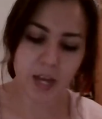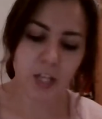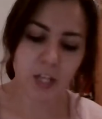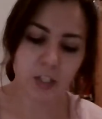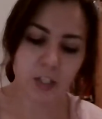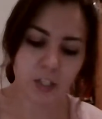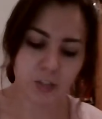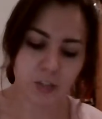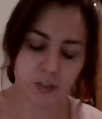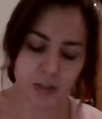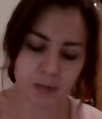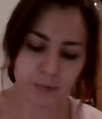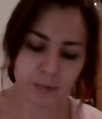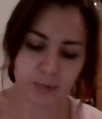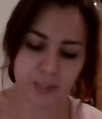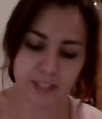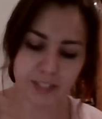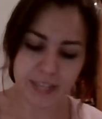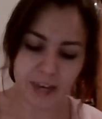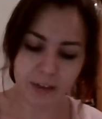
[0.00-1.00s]
she
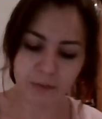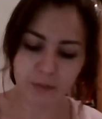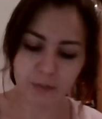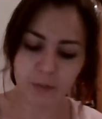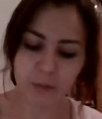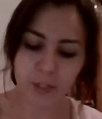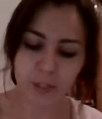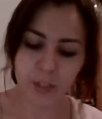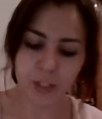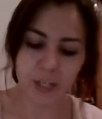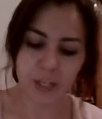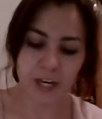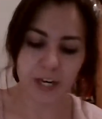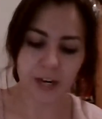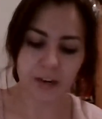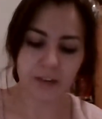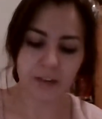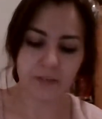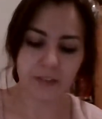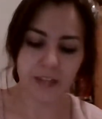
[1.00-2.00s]
scrambled down from her chair
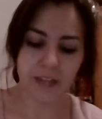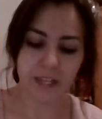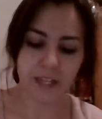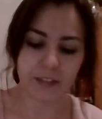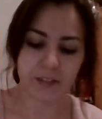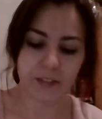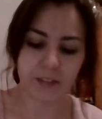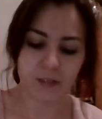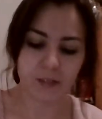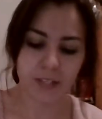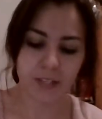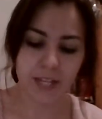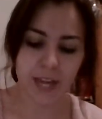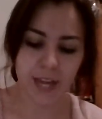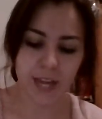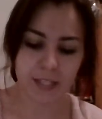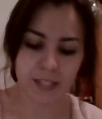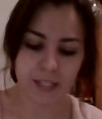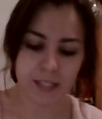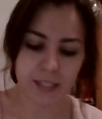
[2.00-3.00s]
and ran
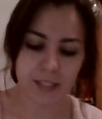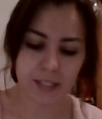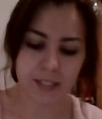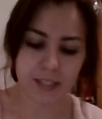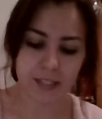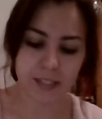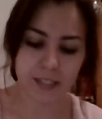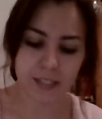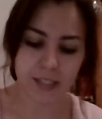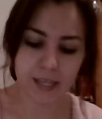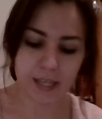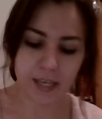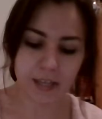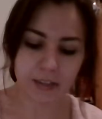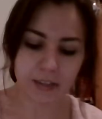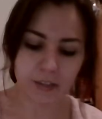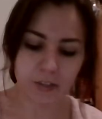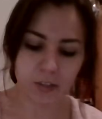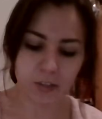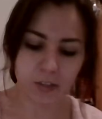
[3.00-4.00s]
enthusiastically to the
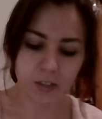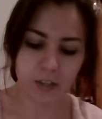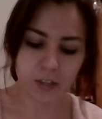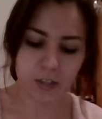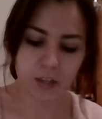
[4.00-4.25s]
stage.